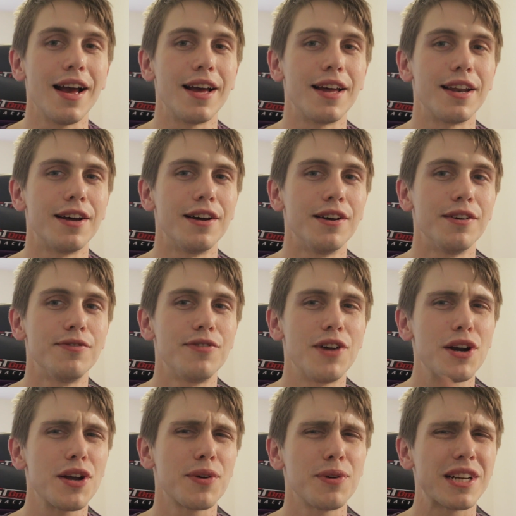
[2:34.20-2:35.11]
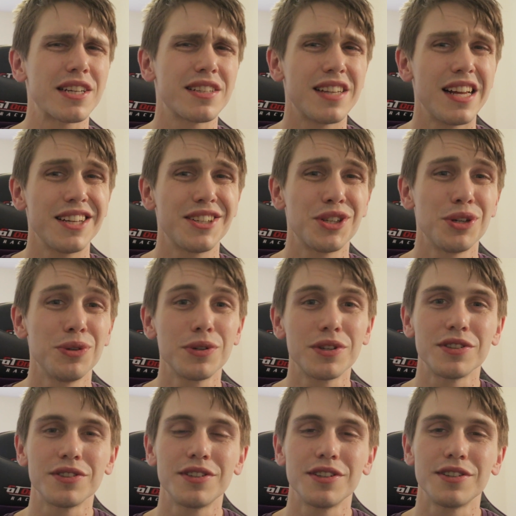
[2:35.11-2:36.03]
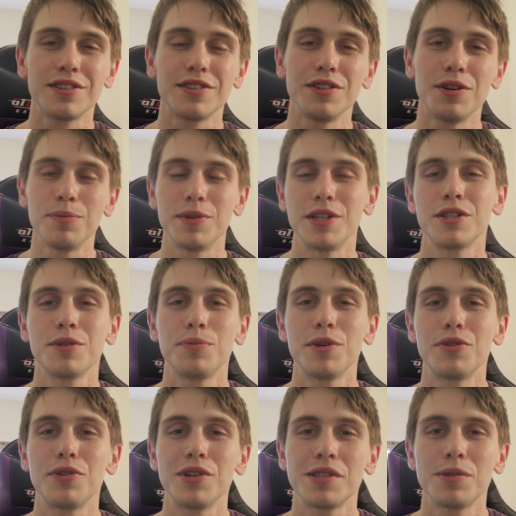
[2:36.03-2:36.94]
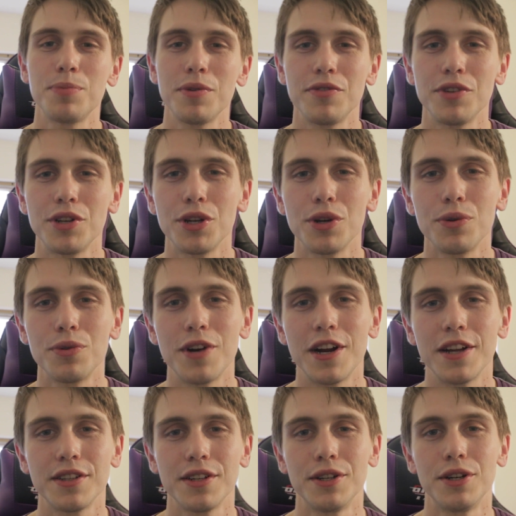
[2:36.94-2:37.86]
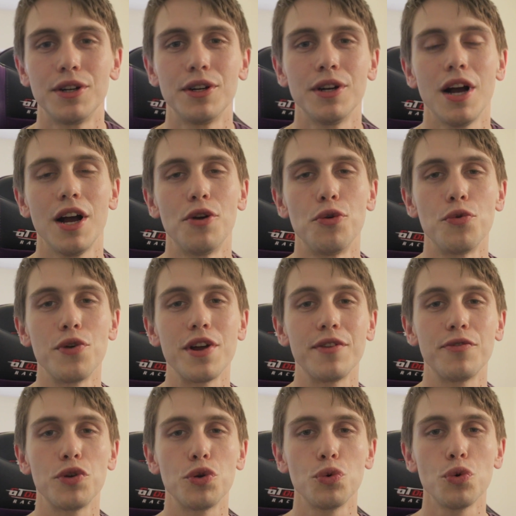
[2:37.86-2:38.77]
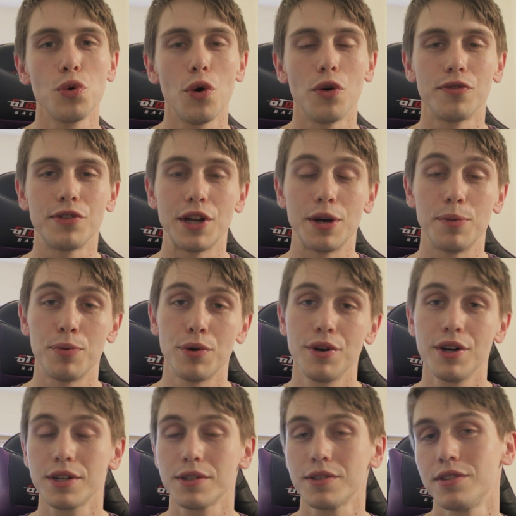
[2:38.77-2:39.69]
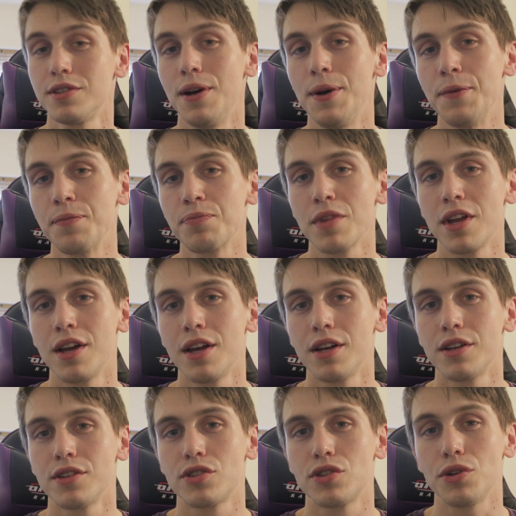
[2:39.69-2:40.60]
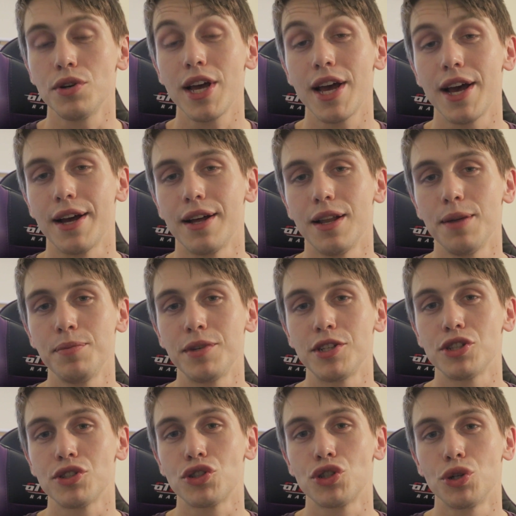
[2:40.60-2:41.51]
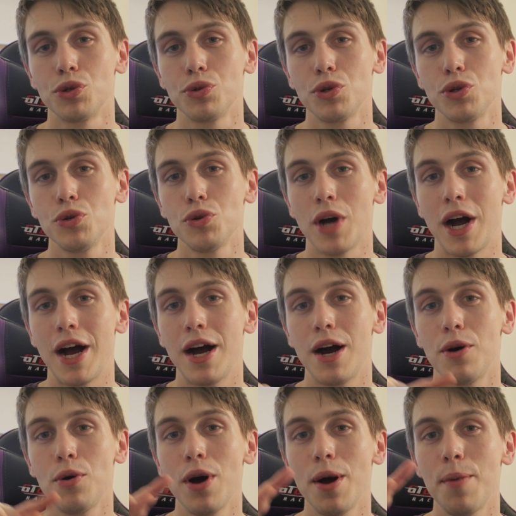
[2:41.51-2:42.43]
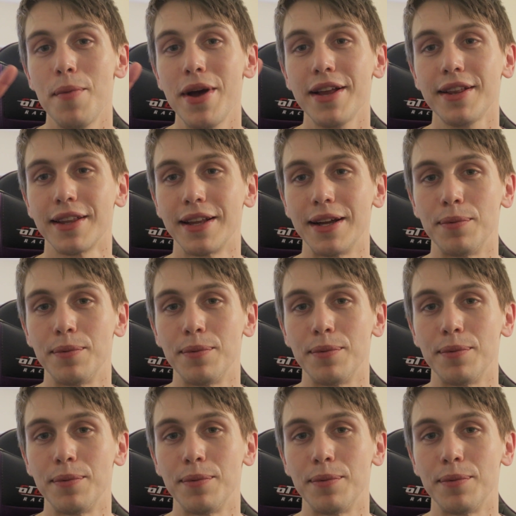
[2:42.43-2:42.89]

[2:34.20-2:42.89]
in a very quick slideshow because this is not meant to be a recipe video, rather a review of their products. So yeah, let me just show you how I made